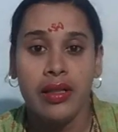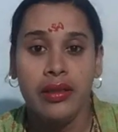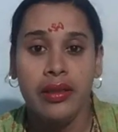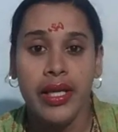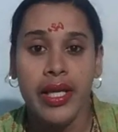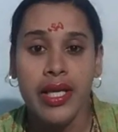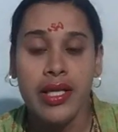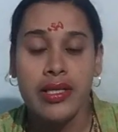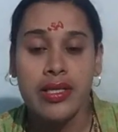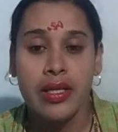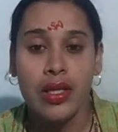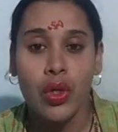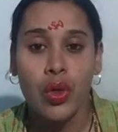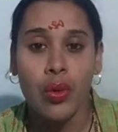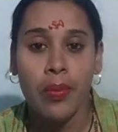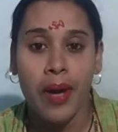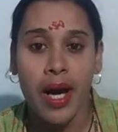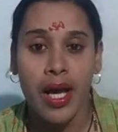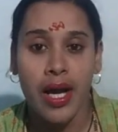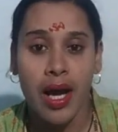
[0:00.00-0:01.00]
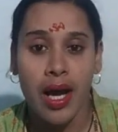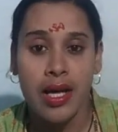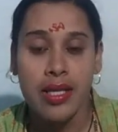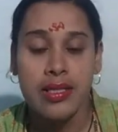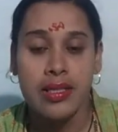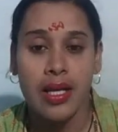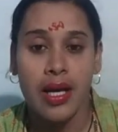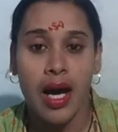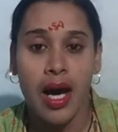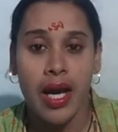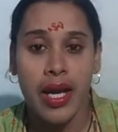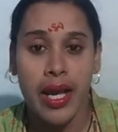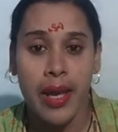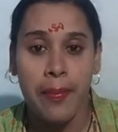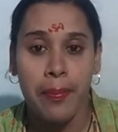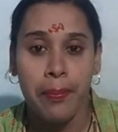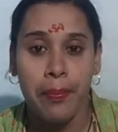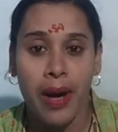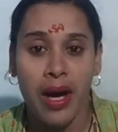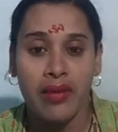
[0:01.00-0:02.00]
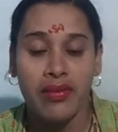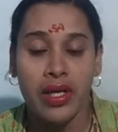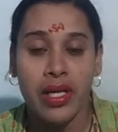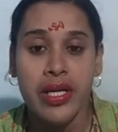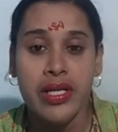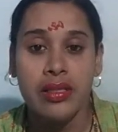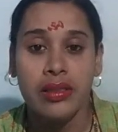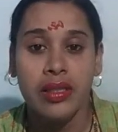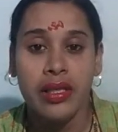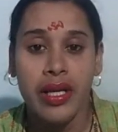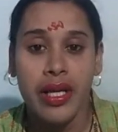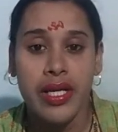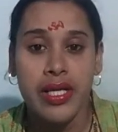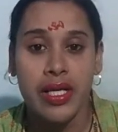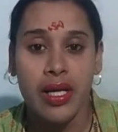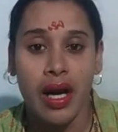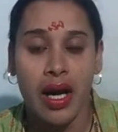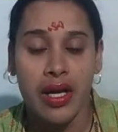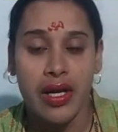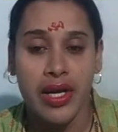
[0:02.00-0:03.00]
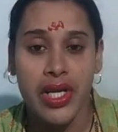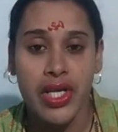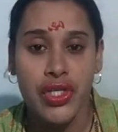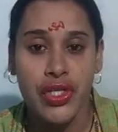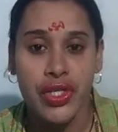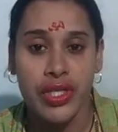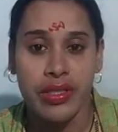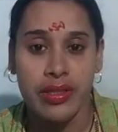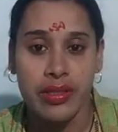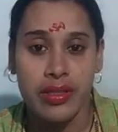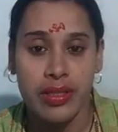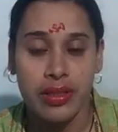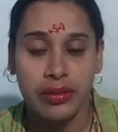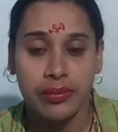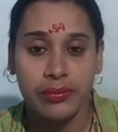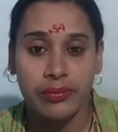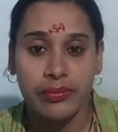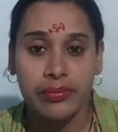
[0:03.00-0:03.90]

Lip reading: These Kumaras are empowered incarnations,